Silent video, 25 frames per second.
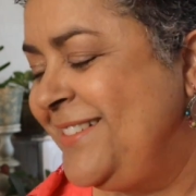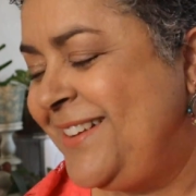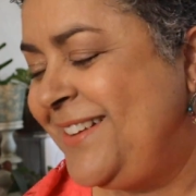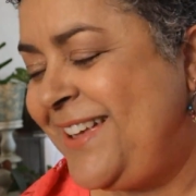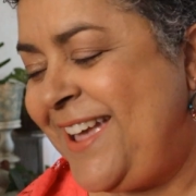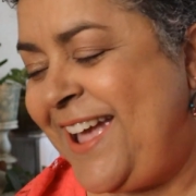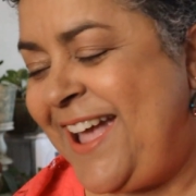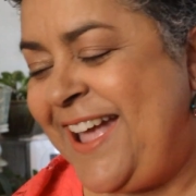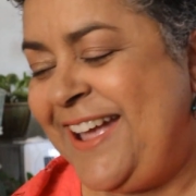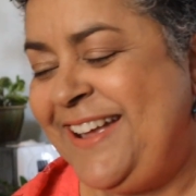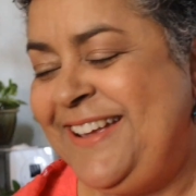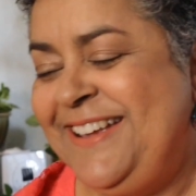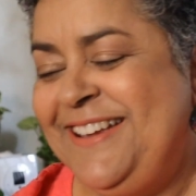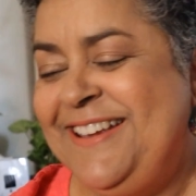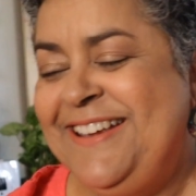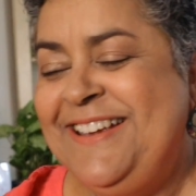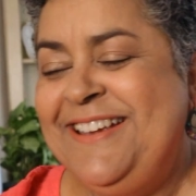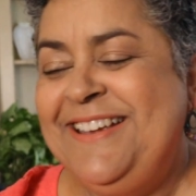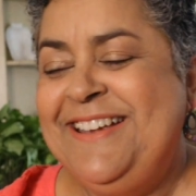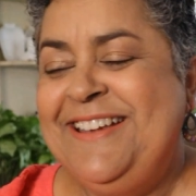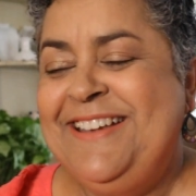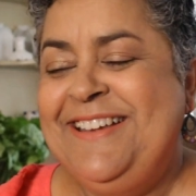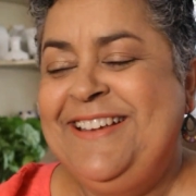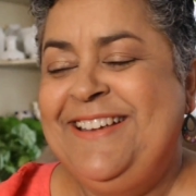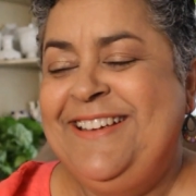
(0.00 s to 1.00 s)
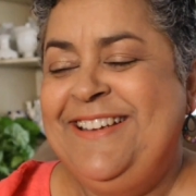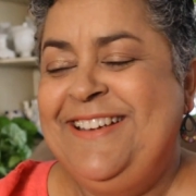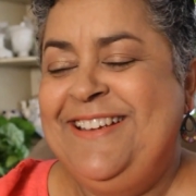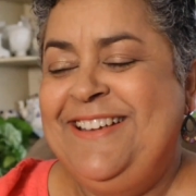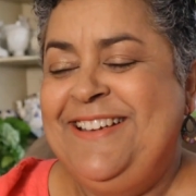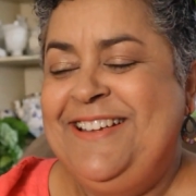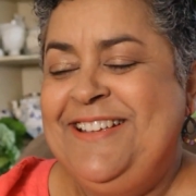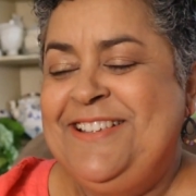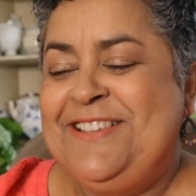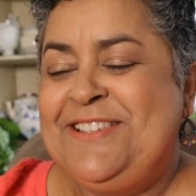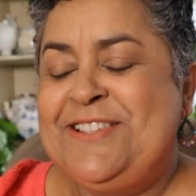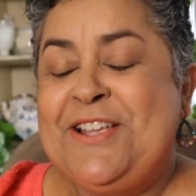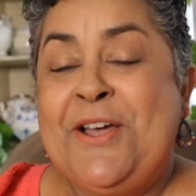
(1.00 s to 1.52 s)
Okay?
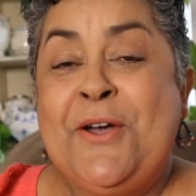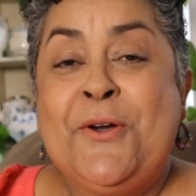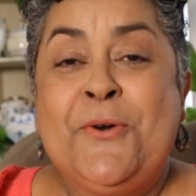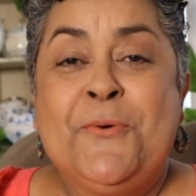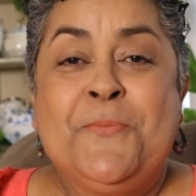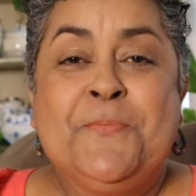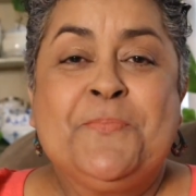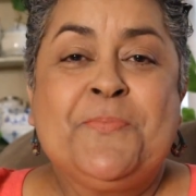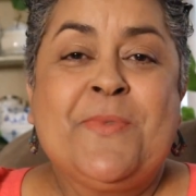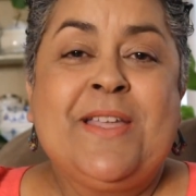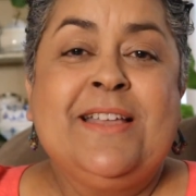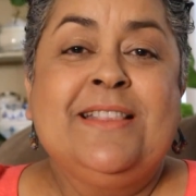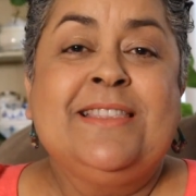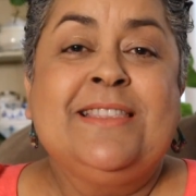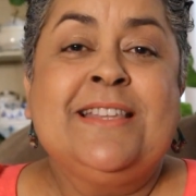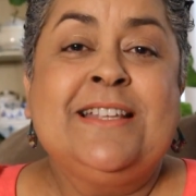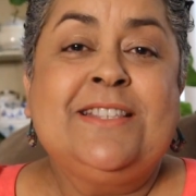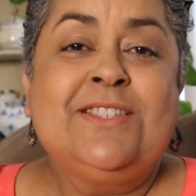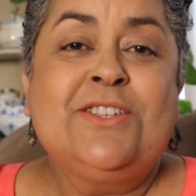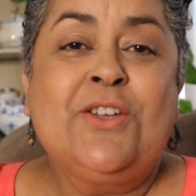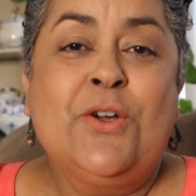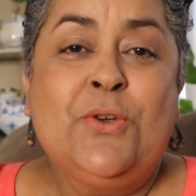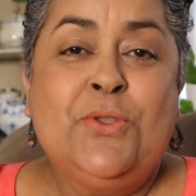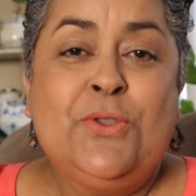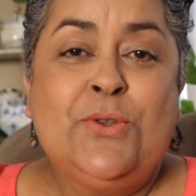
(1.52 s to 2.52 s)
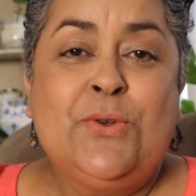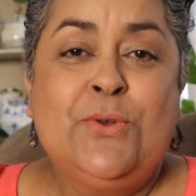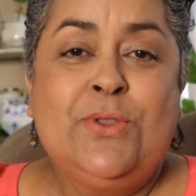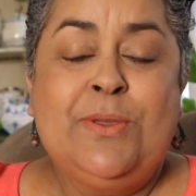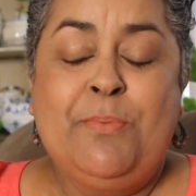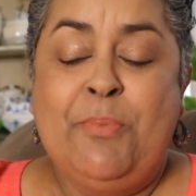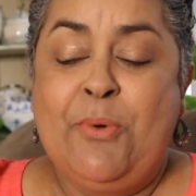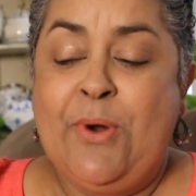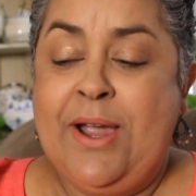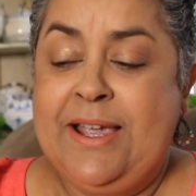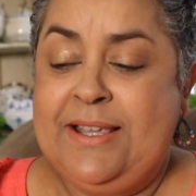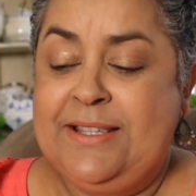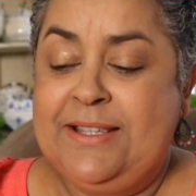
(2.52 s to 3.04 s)
So let's go through the
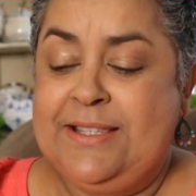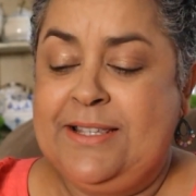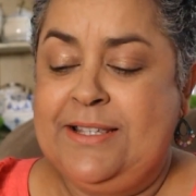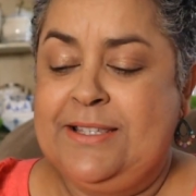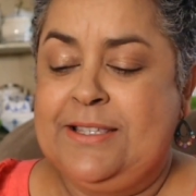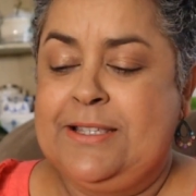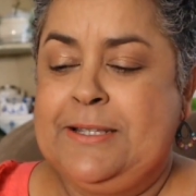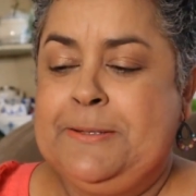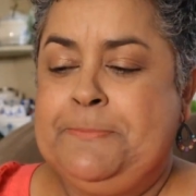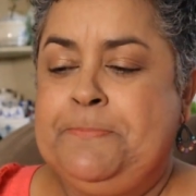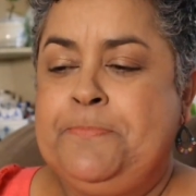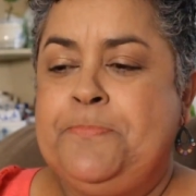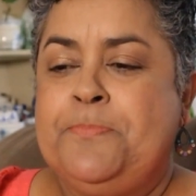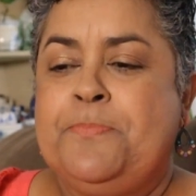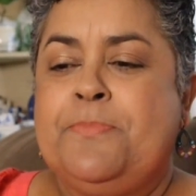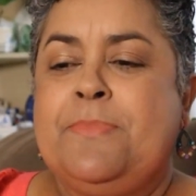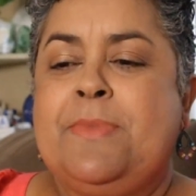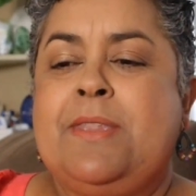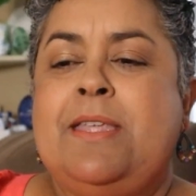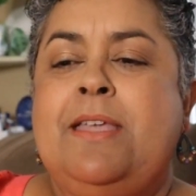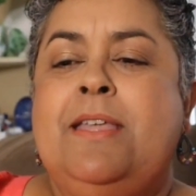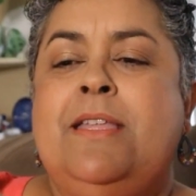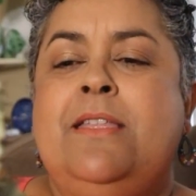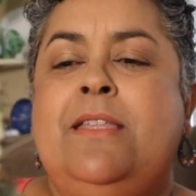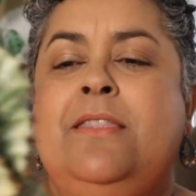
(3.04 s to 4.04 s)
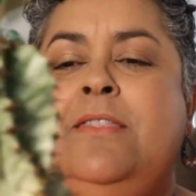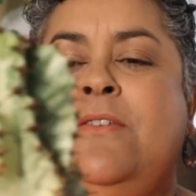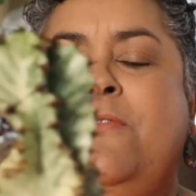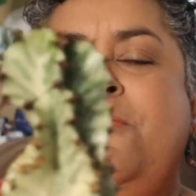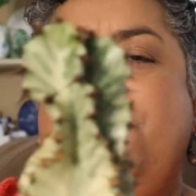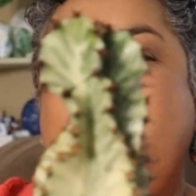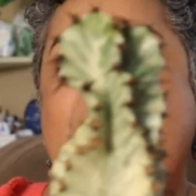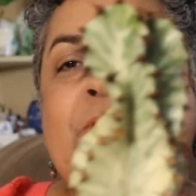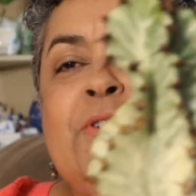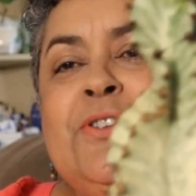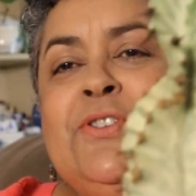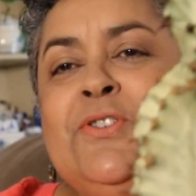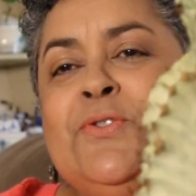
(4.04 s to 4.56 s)
prizes. The
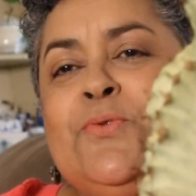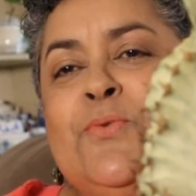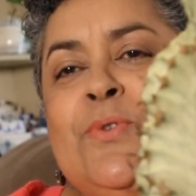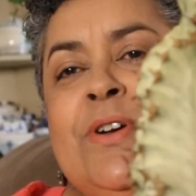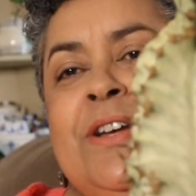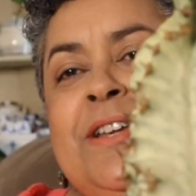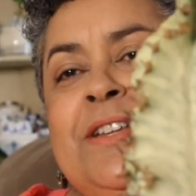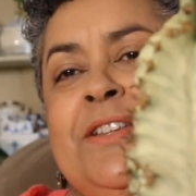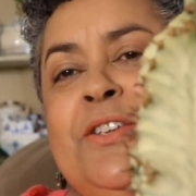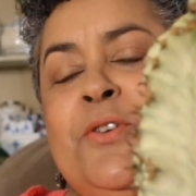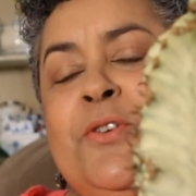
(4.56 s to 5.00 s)
first one,